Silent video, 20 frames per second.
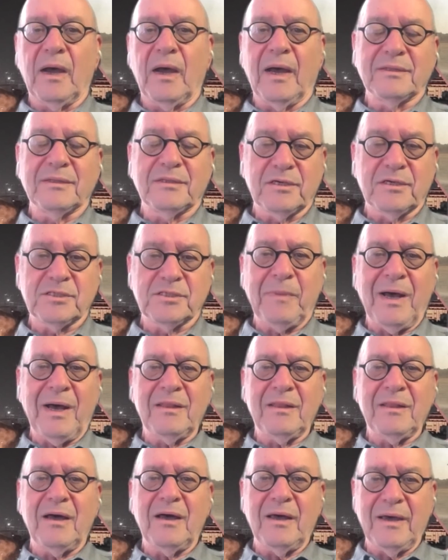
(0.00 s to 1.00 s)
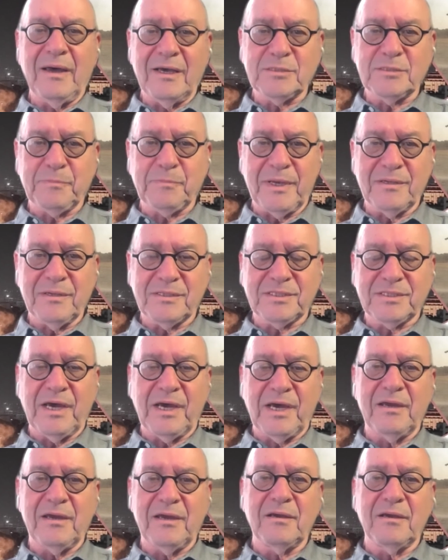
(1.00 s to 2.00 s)
And Hezbollah has been
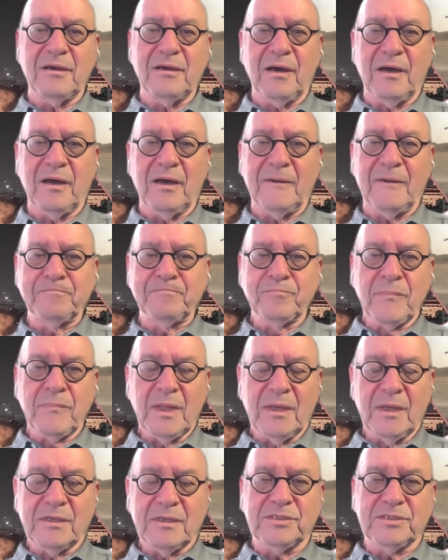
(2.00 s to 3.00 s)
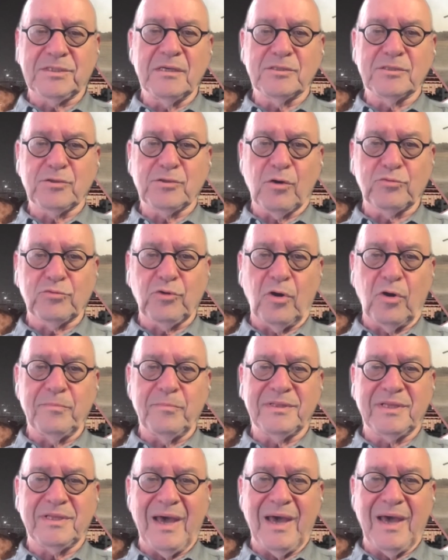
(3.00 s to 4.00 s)
saying since
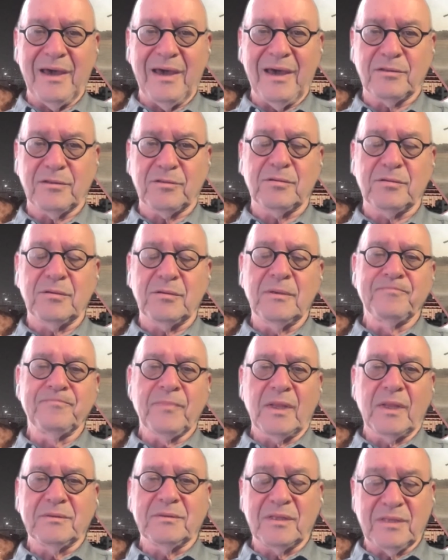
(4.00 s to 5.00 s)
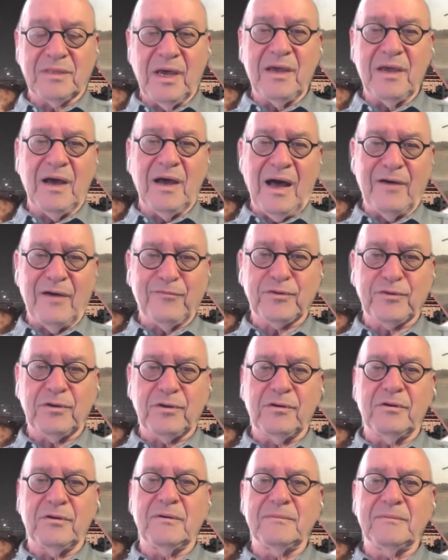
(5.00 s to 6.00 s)
October the 8th, the day
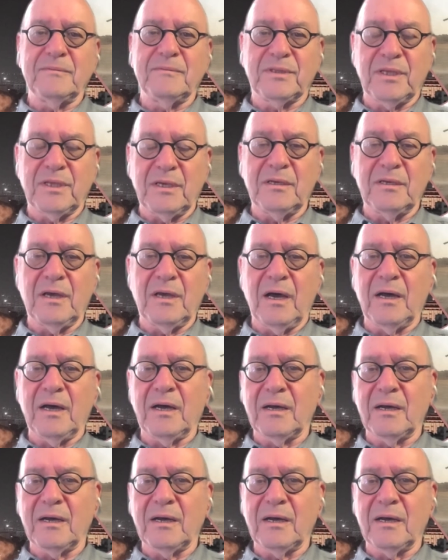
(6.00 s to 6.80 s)
after the